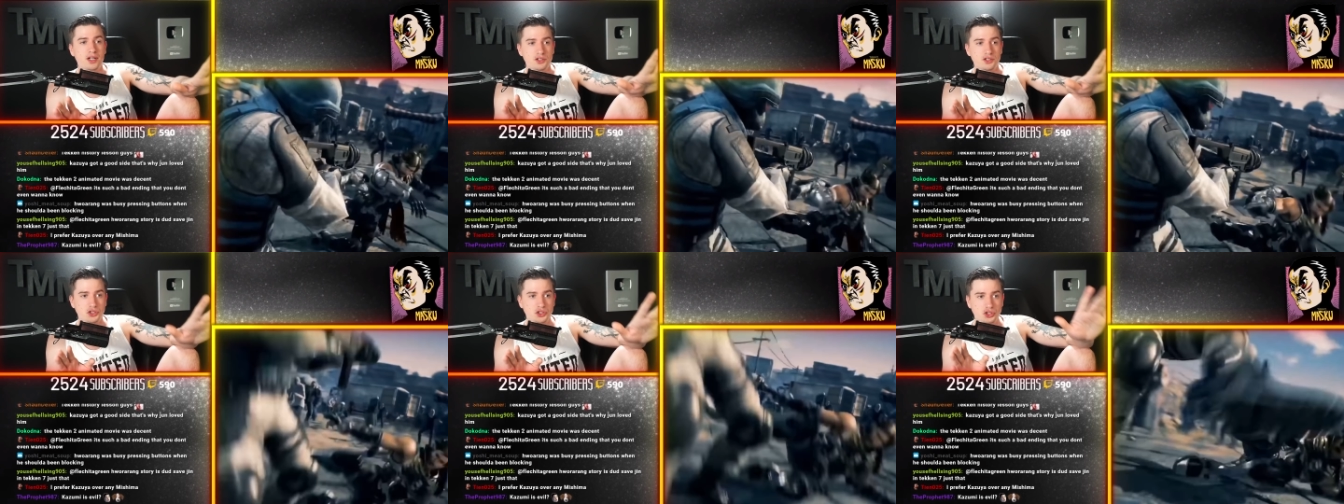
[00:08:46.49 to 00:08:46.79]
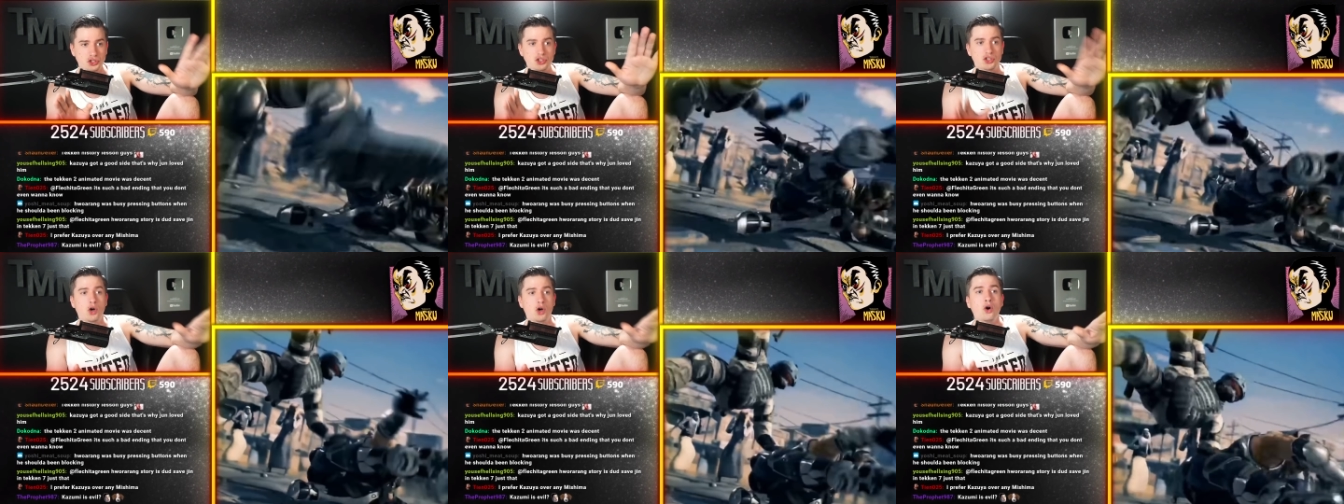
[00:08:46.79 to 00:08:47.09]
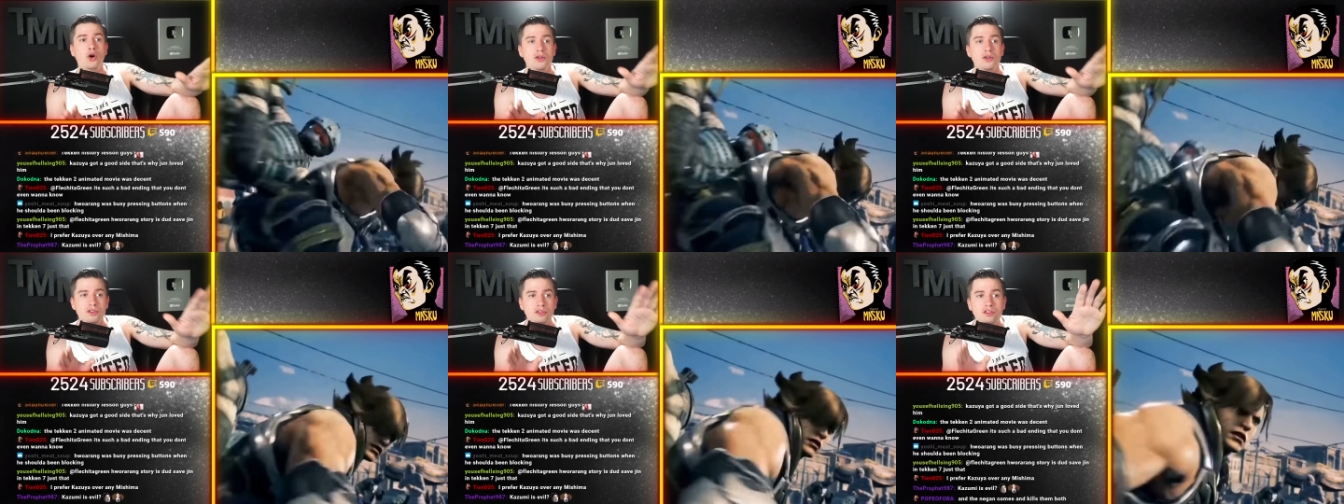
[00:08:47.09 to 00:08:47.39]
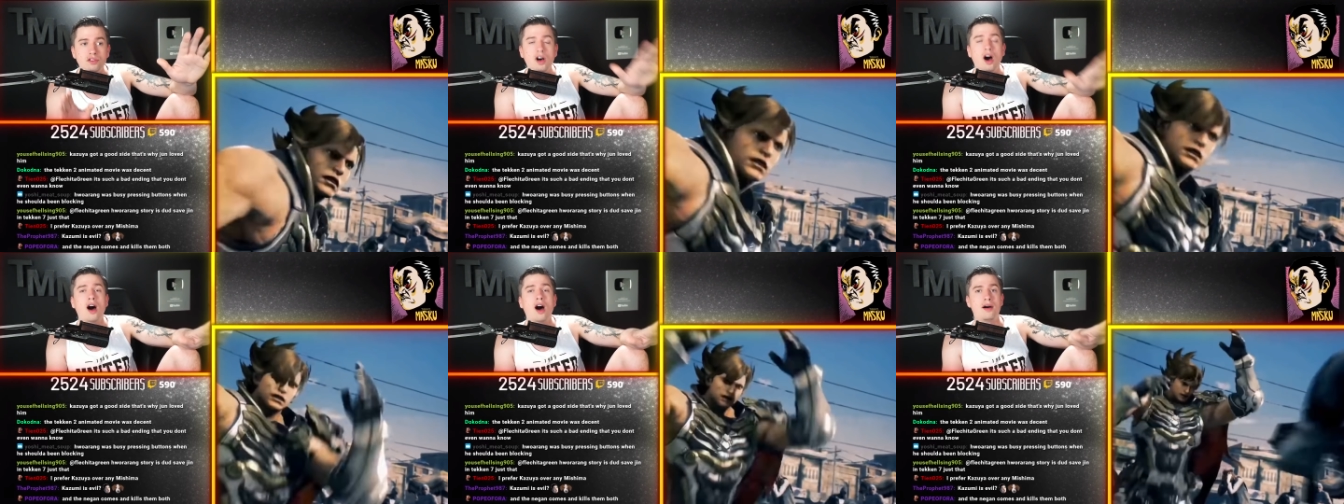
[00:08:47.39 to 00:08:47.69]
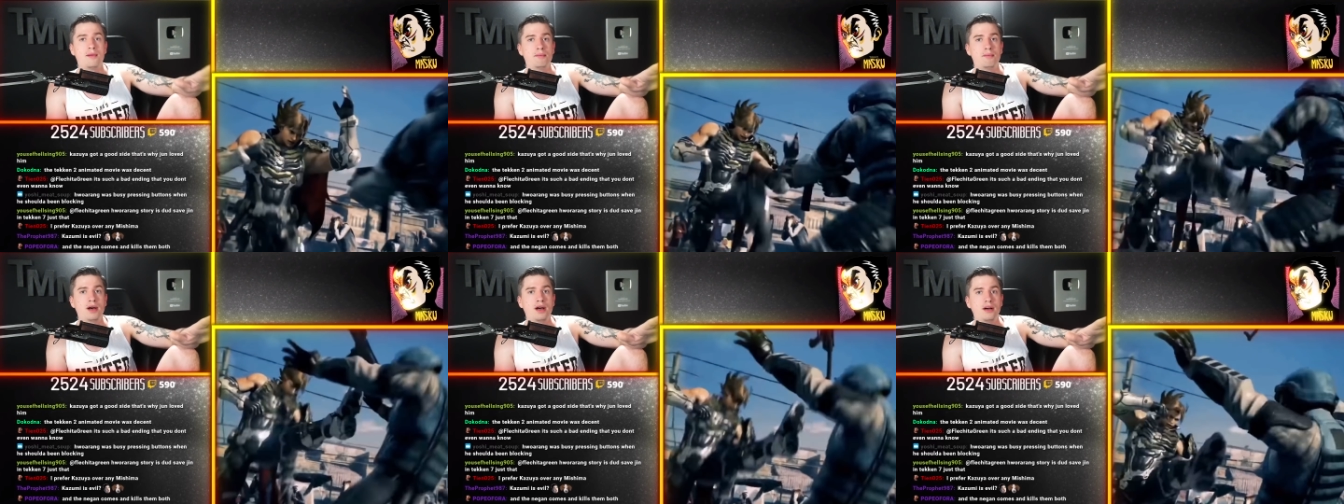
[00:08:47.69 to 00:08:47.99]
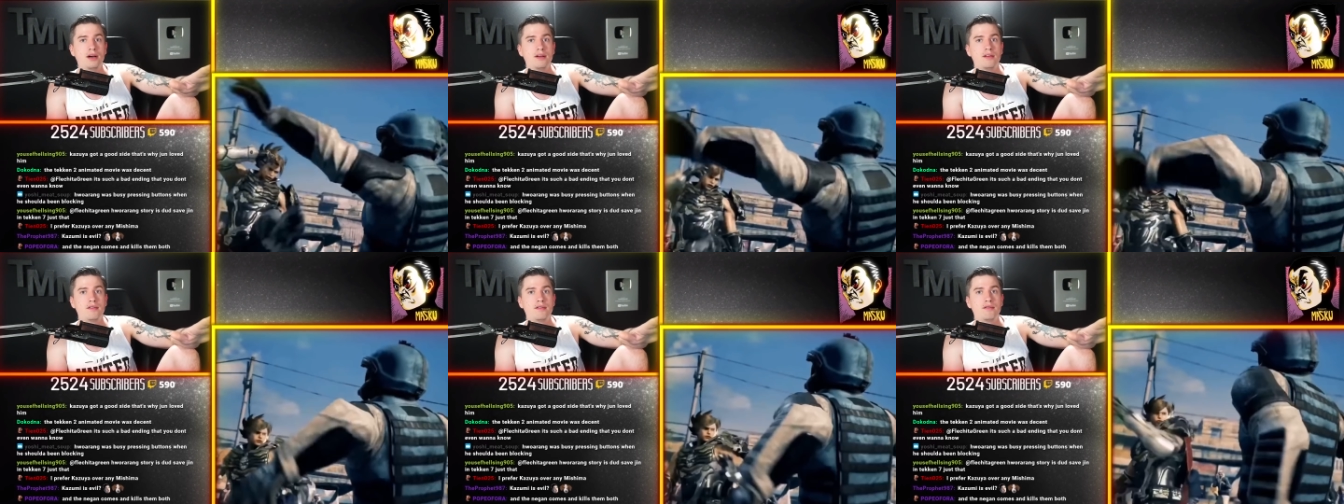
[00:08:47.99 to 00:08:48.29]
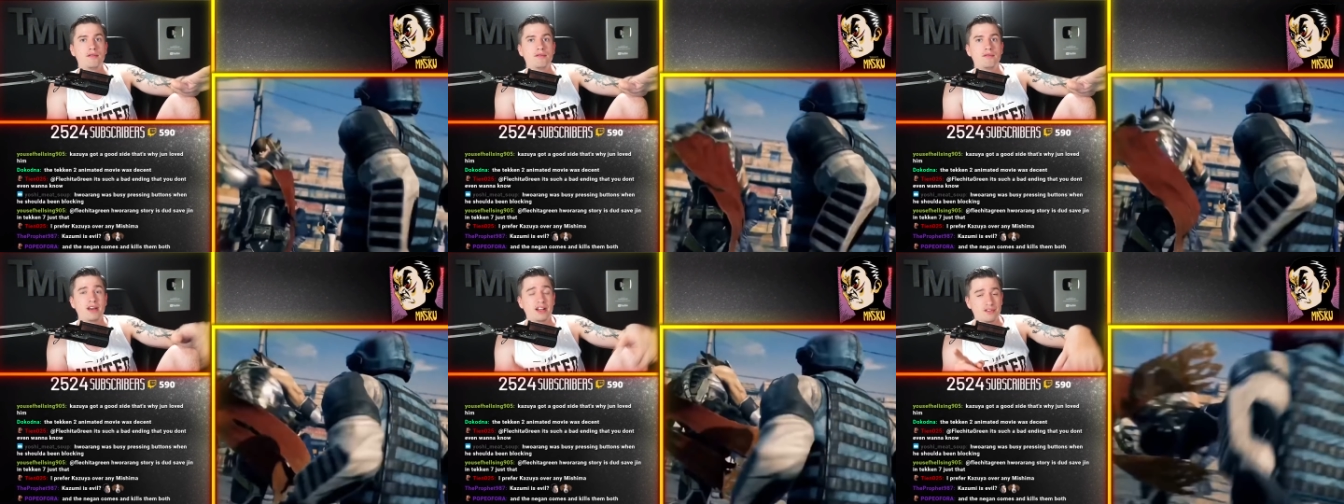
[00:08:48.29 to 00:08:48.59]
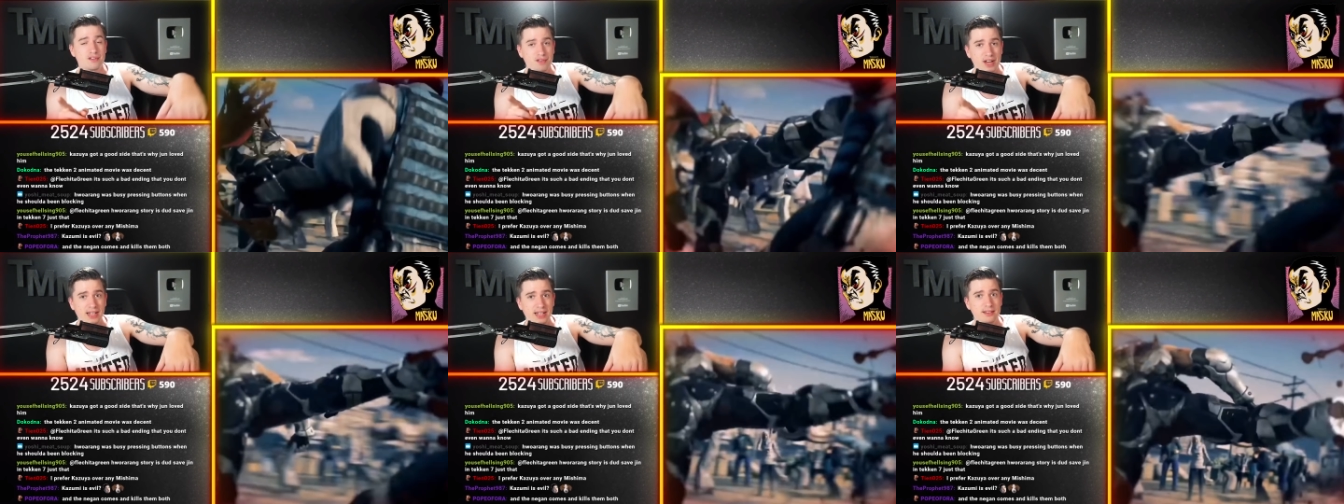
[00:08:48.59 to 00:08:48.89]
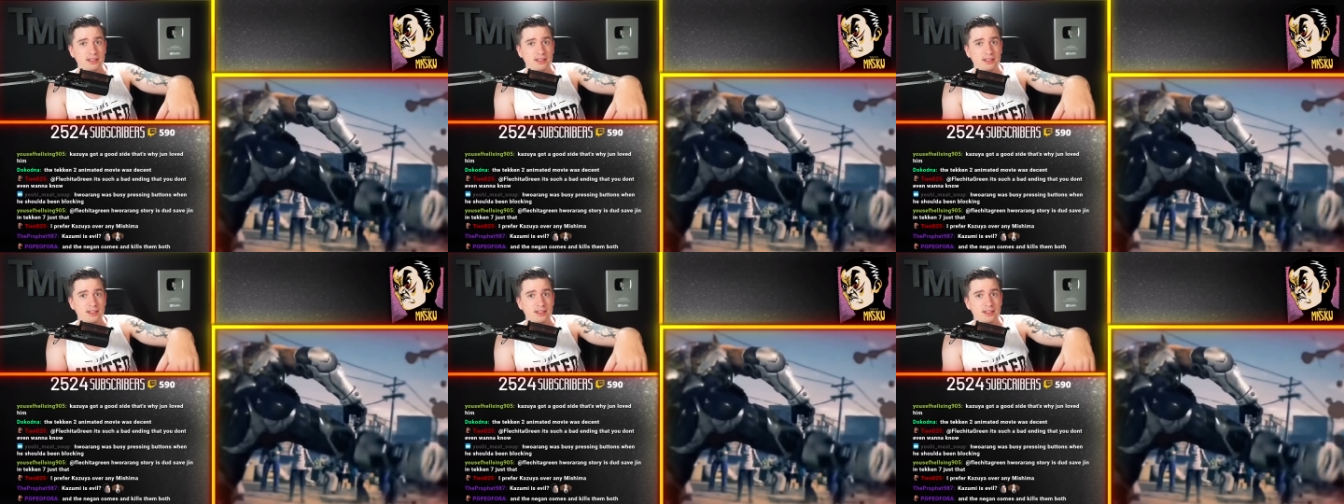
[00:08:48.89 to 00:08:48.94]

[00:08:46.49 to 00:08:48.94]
so dumb that that